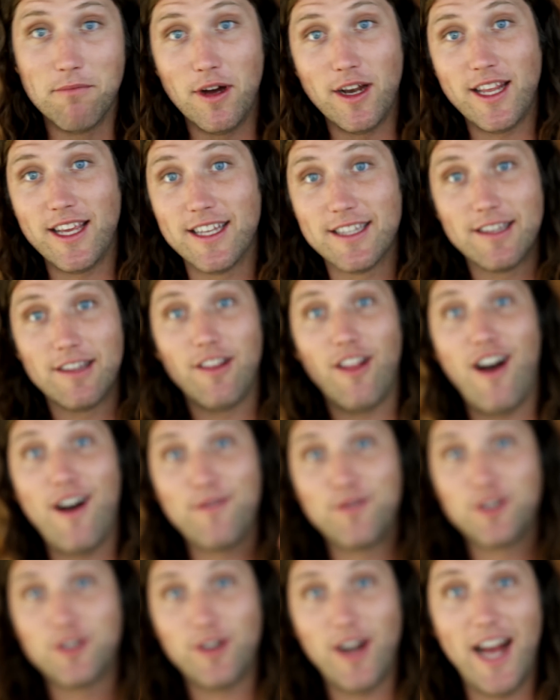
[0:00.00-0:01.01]
Money and the
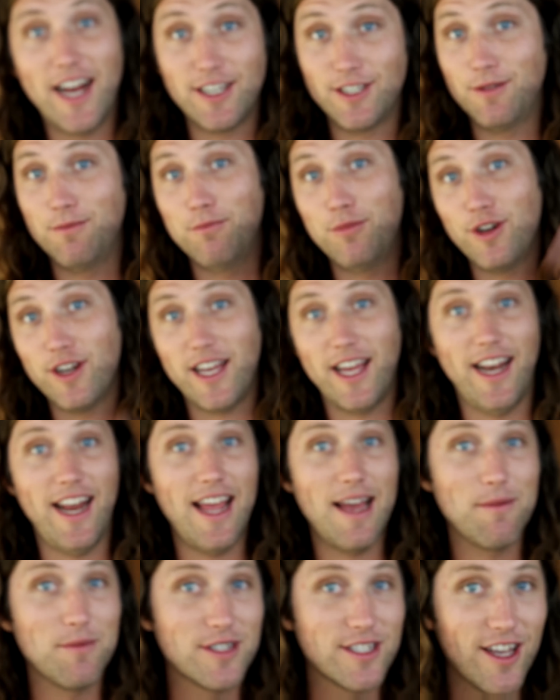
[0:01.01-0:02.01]
Law of Attraction book at
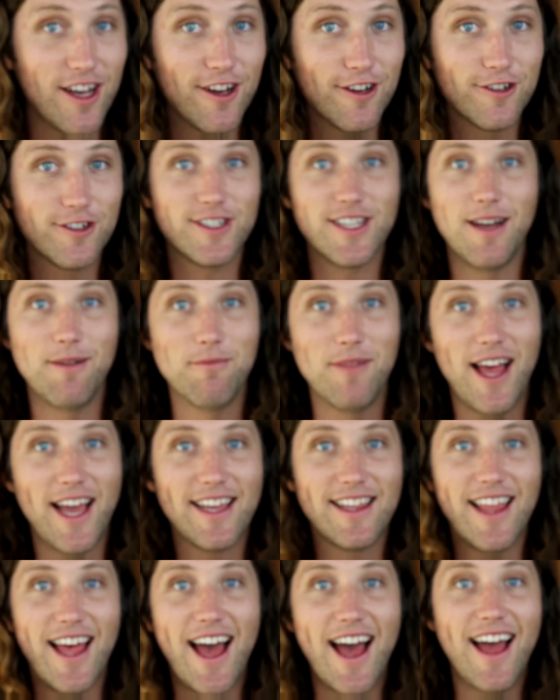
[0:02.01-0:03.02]
Amazon or something
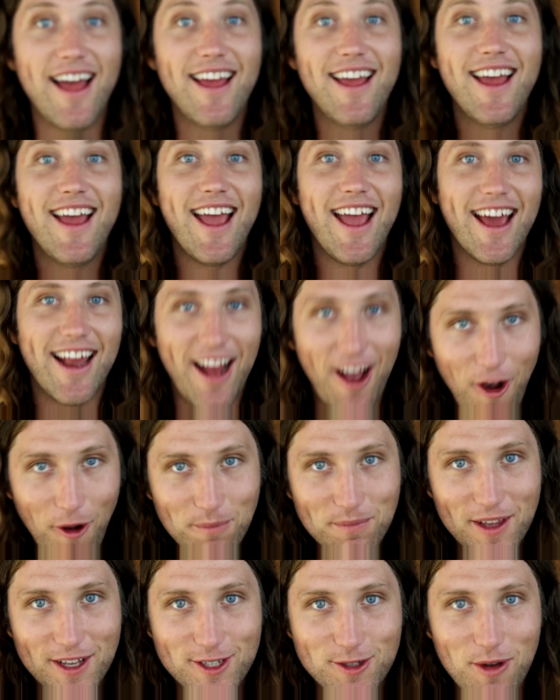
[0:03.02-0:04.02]
like that. and I
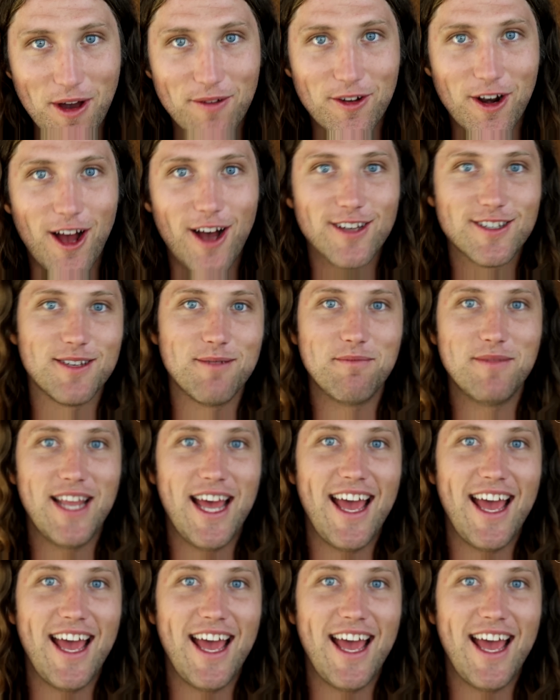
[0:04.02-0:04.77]
hope that you have an awesome